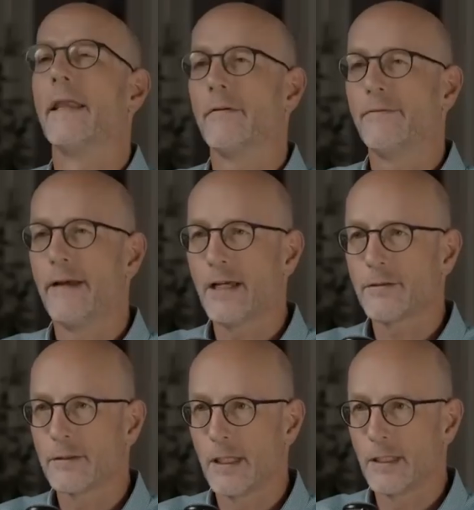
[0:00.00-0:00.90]
And the
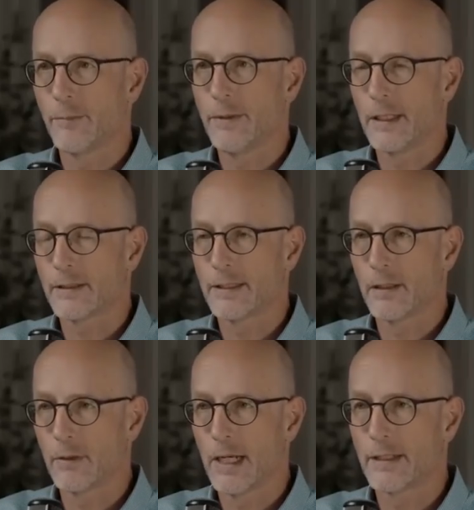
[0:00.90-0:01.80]
faster that your
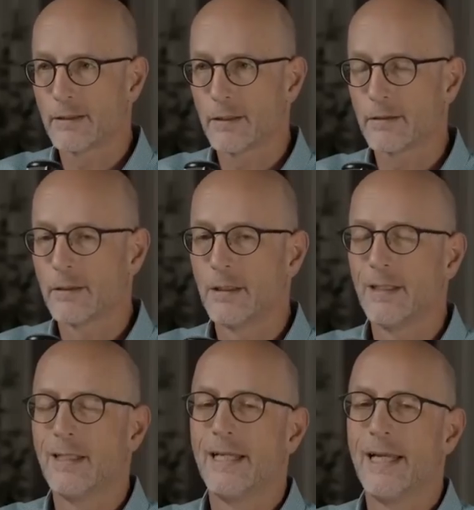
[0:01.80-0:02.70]
PSA rises,
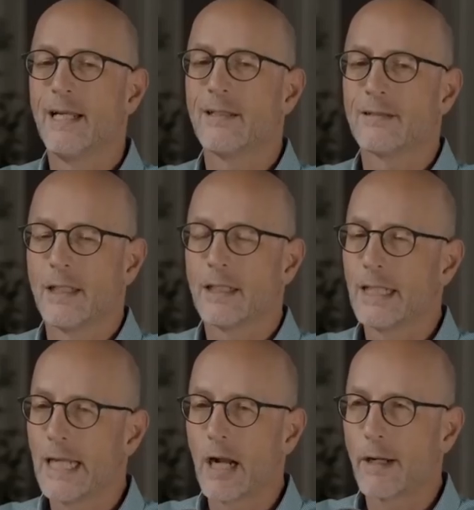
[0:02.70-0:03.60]
it is a
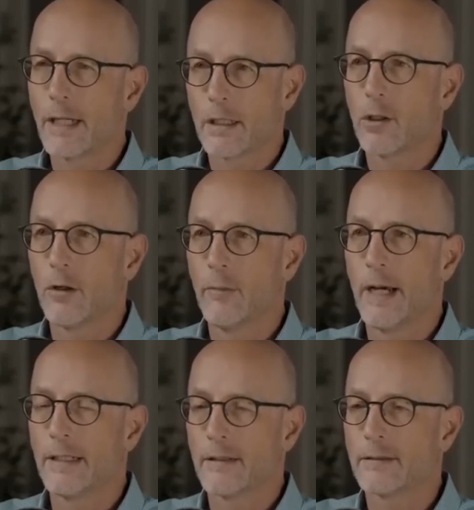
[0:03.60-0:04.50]
canary in the coal
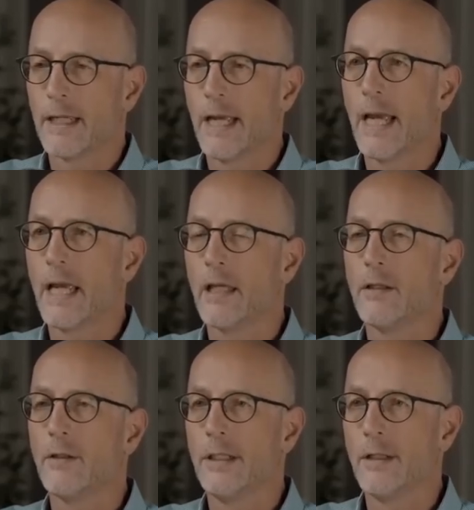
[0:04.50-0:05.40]
mine to say, hey,
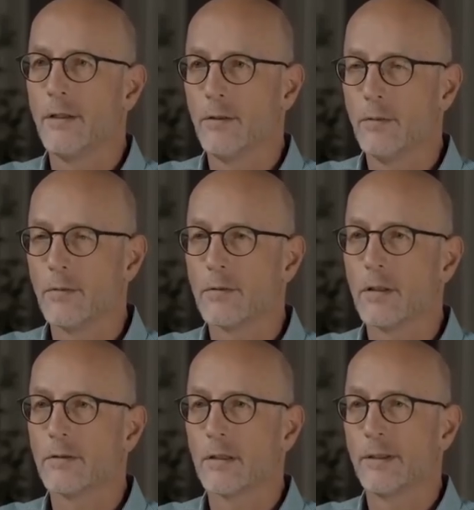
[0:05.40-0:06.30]
you need to do
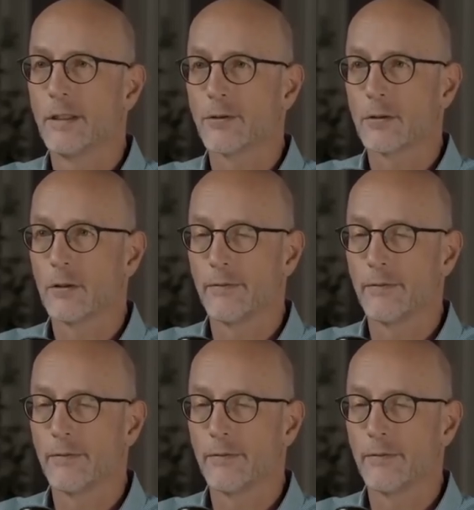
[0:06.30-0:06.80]
some additional